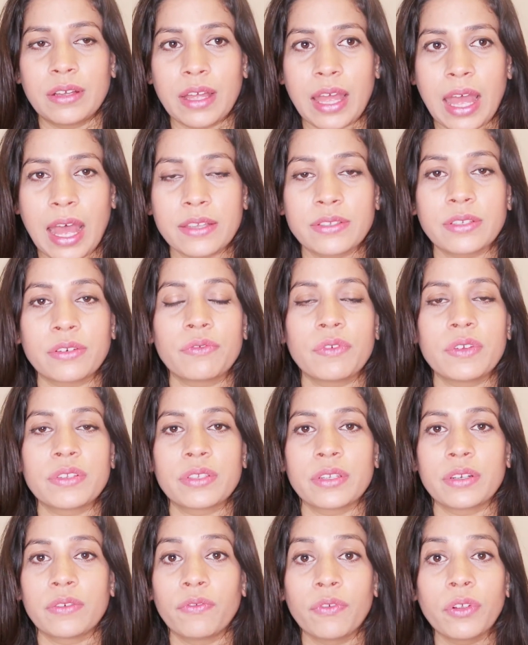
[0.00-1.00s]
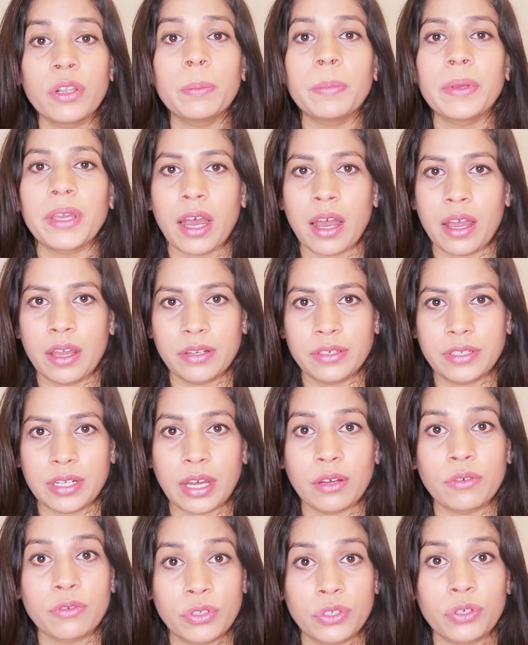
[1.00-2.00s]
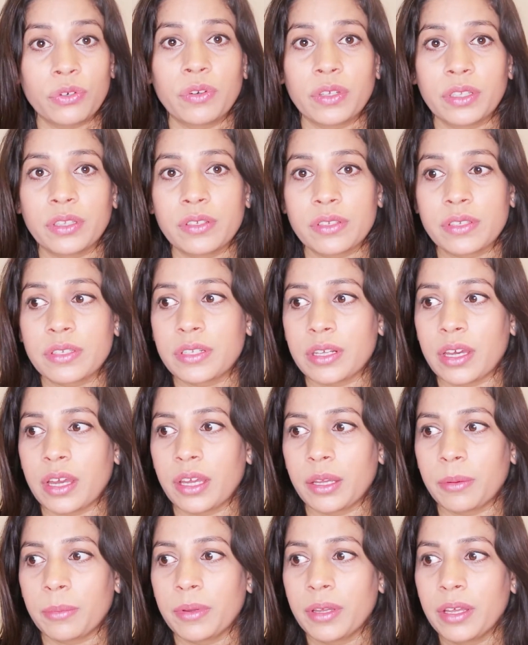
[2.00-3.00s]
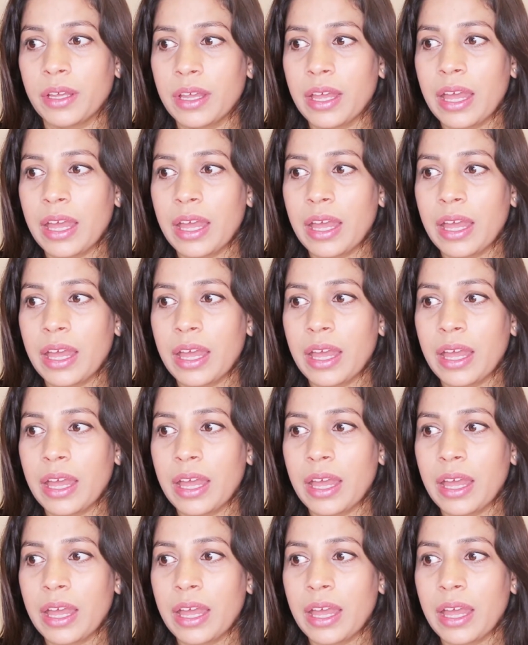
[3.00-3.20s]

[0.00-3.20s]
has arisen will be ironed out during this time,